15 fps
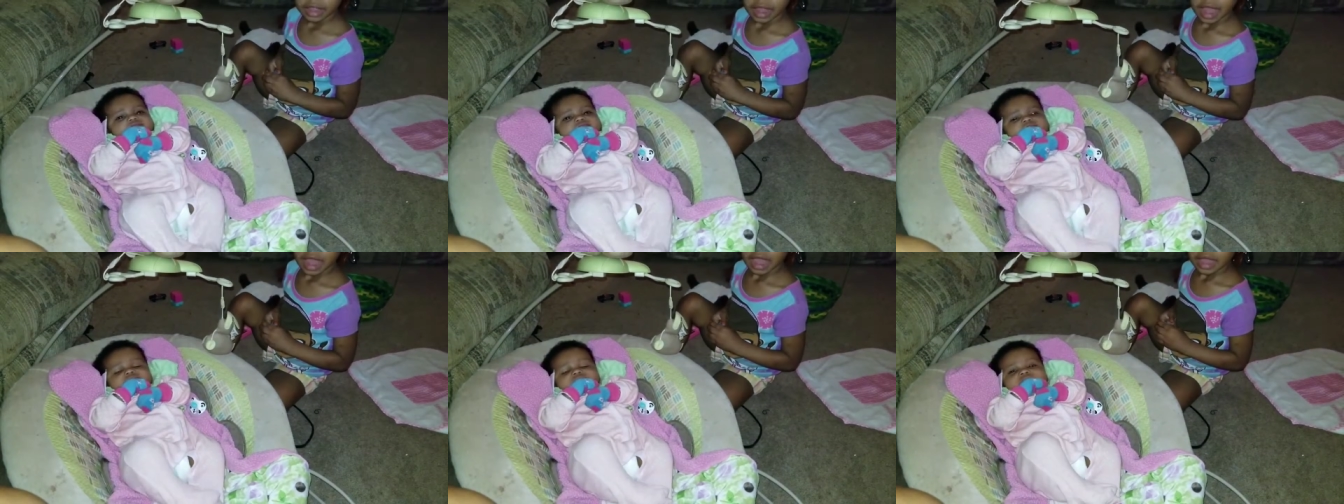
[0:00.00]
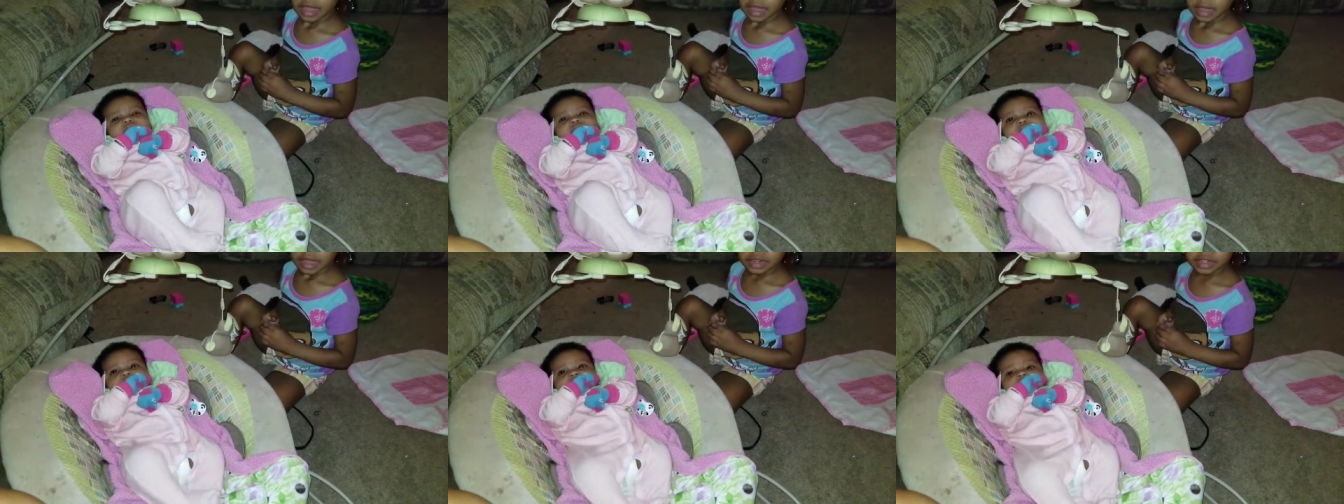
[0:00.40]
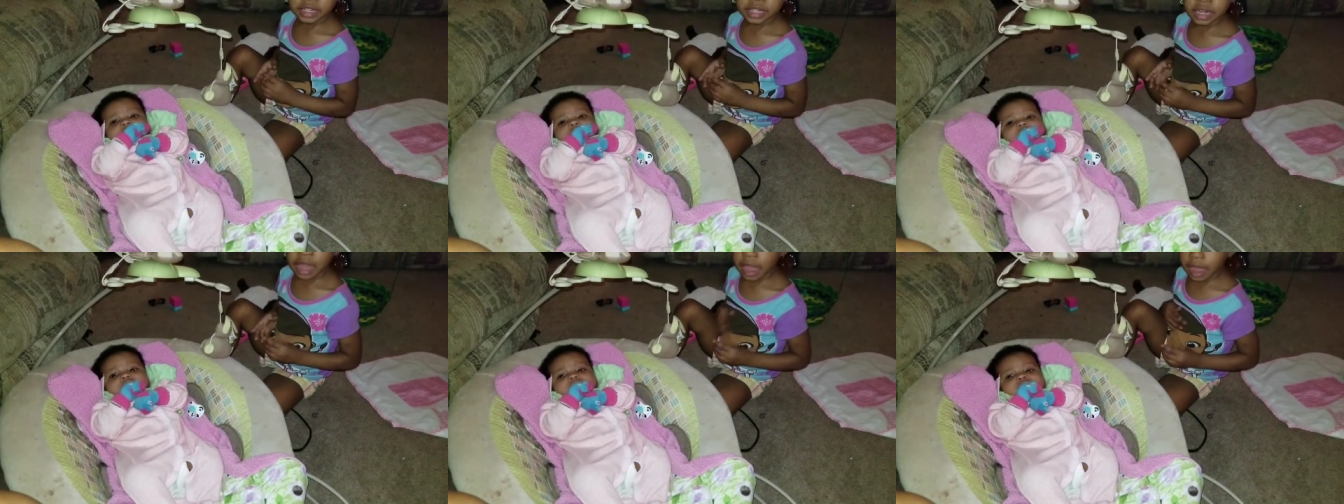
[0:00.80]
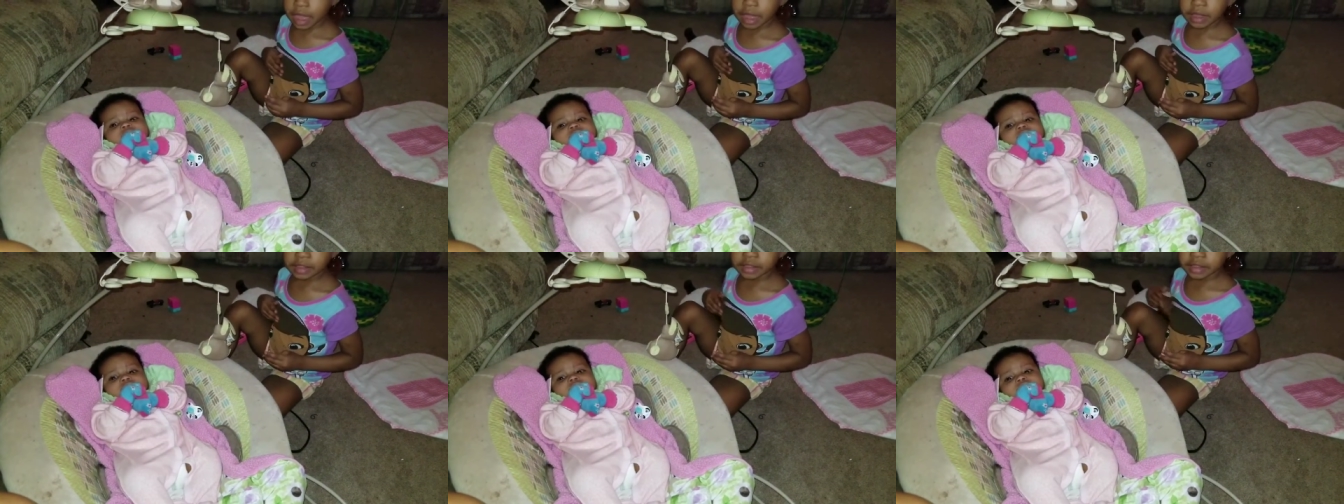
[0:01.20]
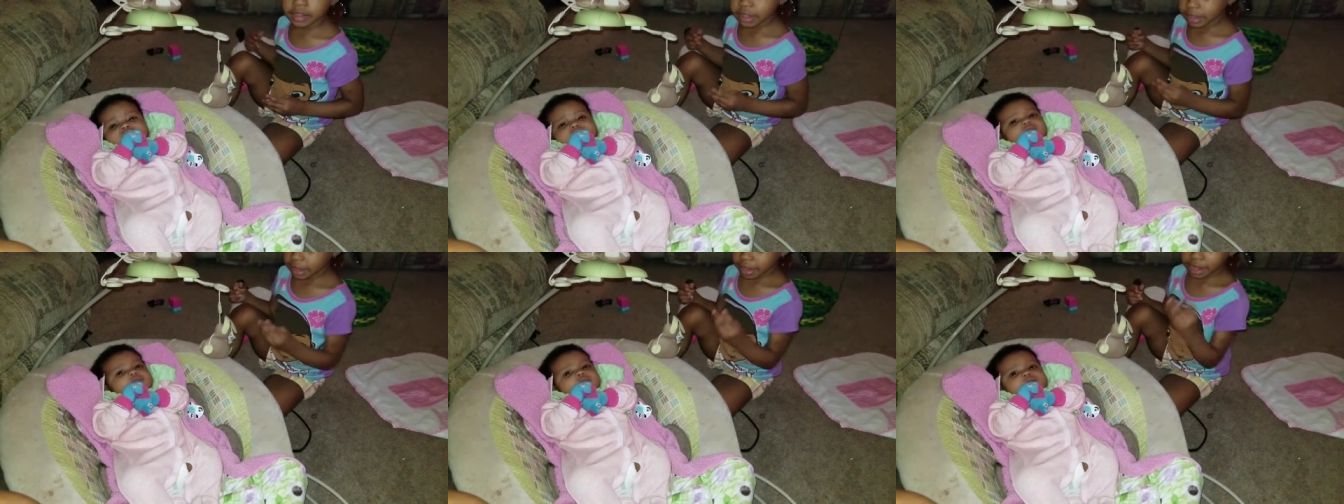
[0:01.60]
Okay, now what are you finna
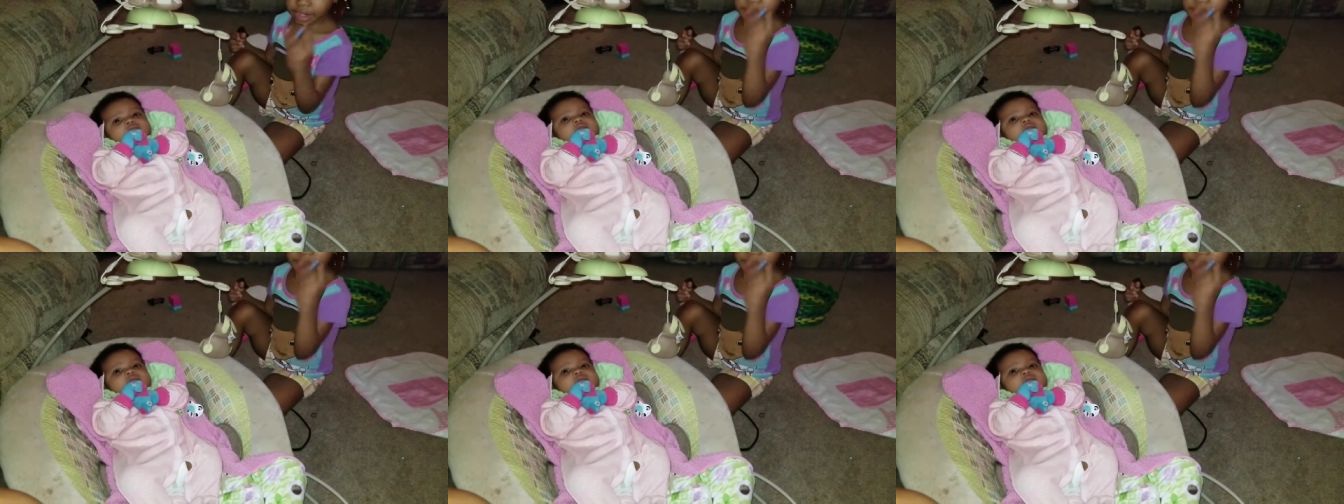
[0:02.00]
do?